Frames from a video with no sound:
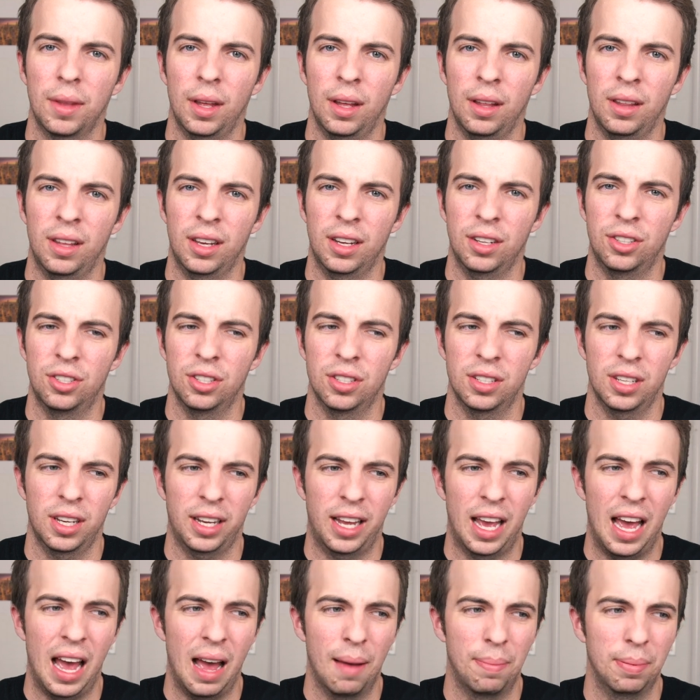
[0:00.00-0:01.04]
I think it just like
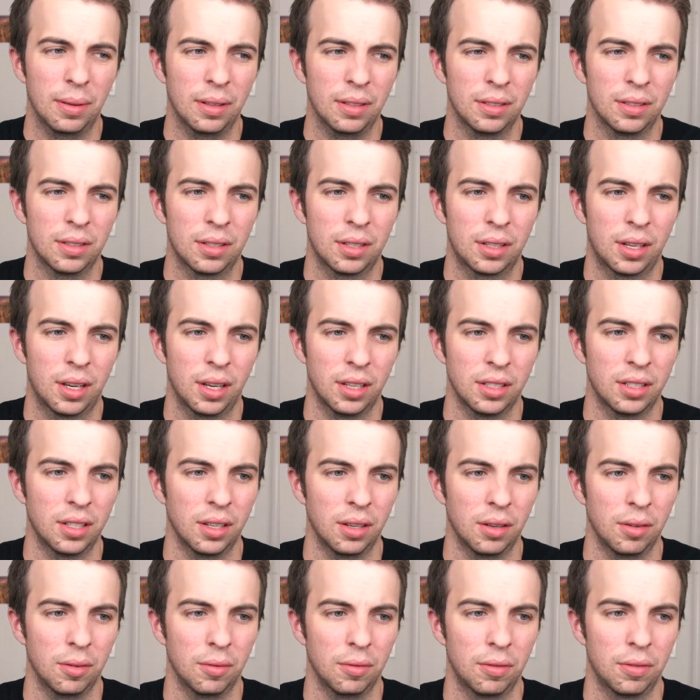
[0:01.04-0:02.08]
happens because
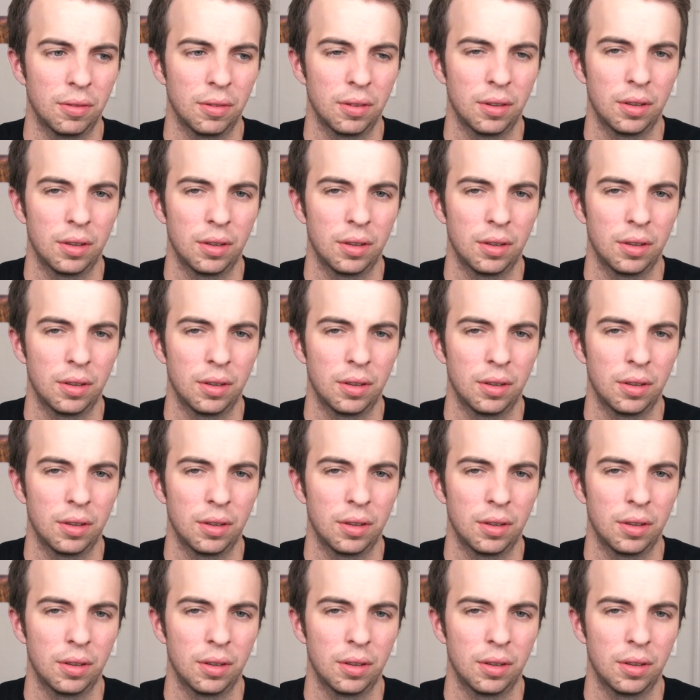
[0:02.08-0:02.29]
of